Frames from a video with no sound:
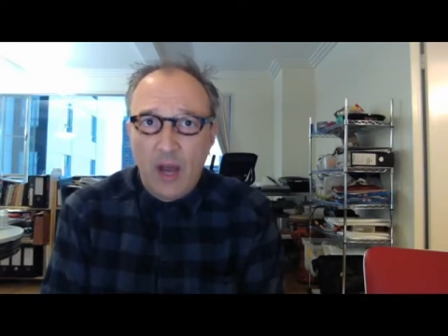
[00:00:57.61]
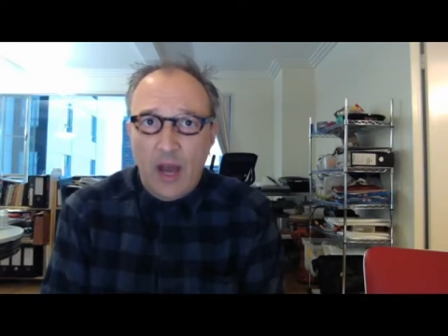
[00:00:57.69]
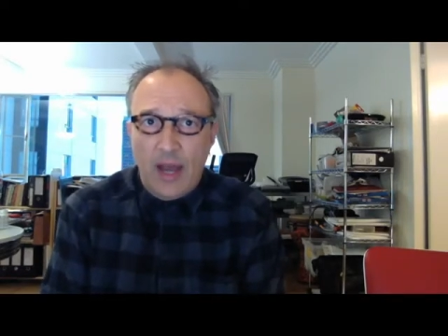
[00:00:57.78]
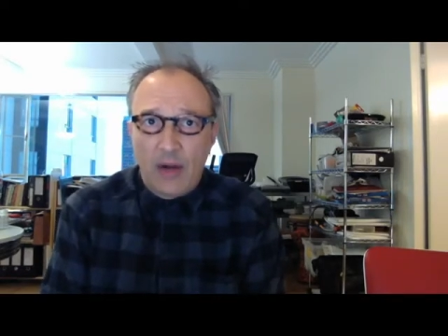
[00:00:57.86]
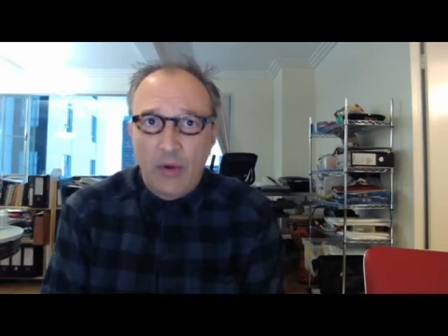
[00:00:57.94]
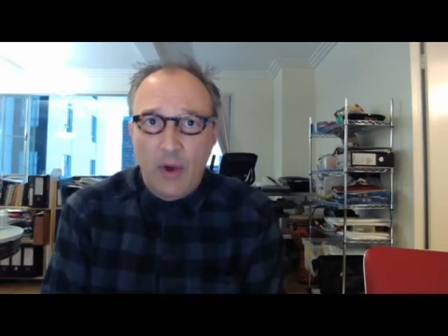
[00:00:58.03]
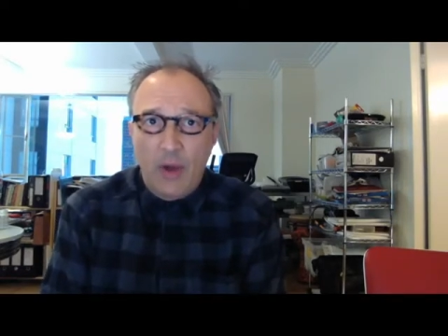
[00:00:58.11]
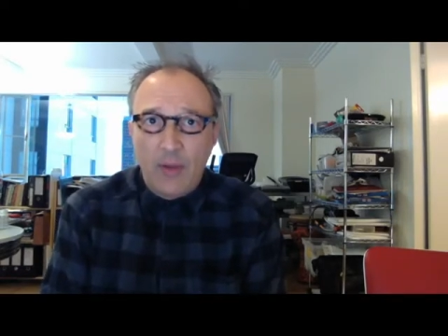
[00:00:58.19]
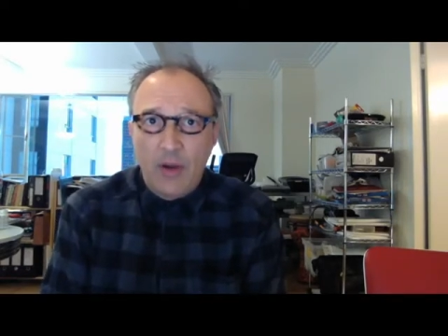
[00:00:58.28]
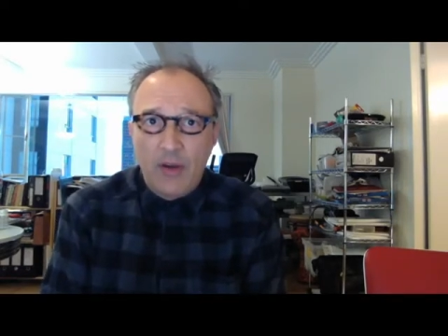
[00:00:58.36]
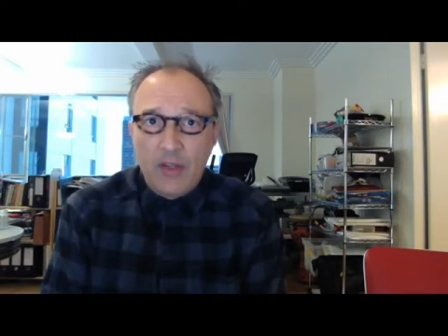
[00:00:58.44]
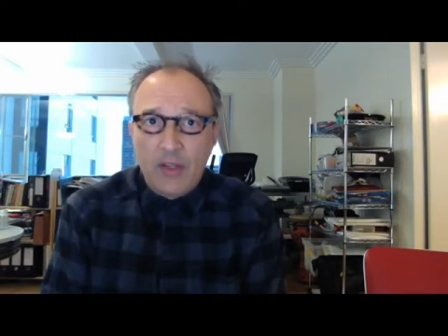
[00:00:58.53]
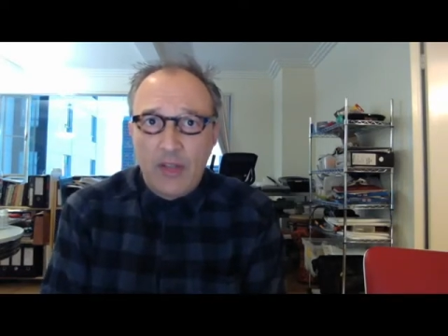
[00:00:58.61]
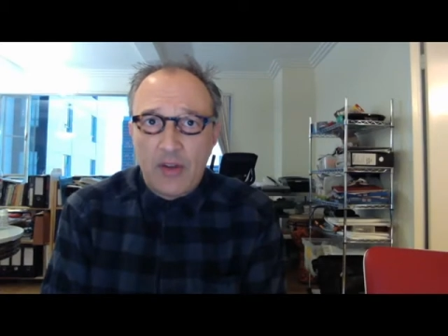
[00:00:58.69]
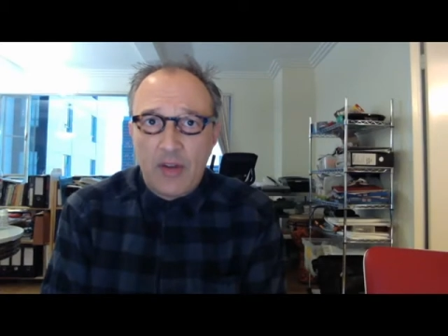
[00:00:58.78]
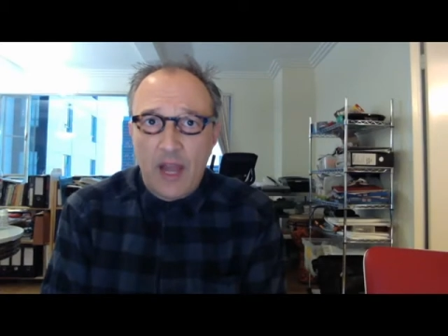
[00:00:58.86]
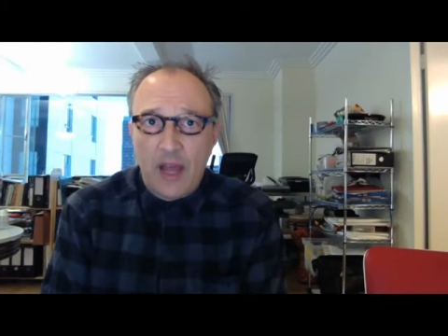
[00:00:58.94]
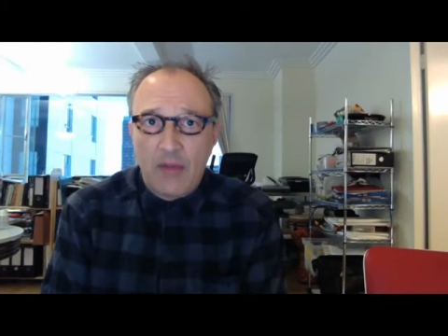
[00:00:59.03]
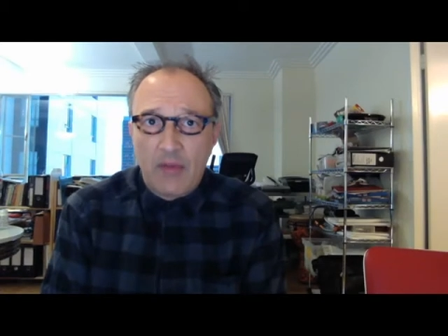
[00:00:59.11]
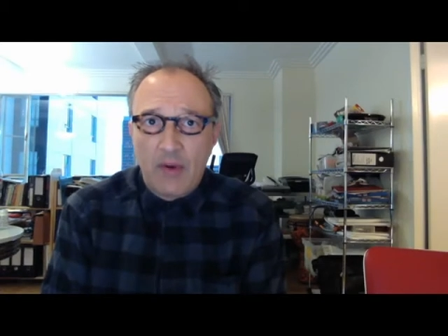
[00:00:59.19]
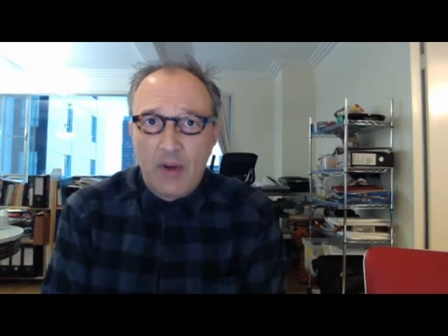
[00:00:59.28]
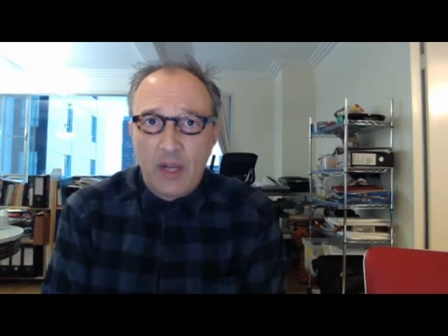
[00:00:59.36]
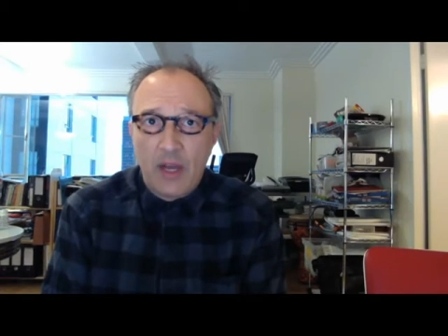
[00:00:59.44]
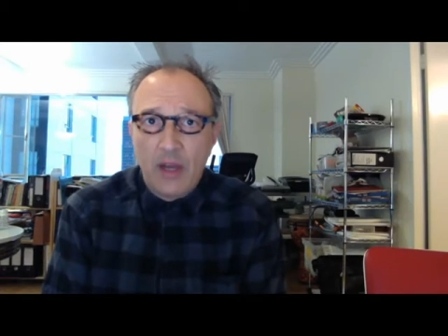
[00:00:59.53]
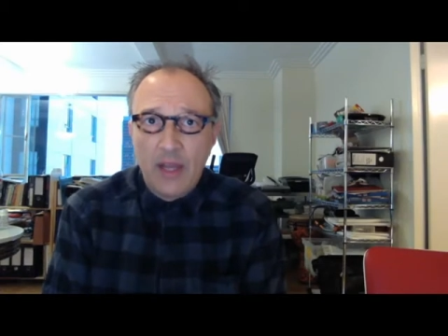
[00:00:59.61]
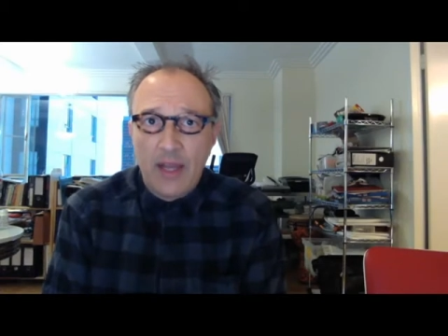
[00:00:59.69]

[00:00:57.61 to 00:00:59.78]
I grew up here in Southern California.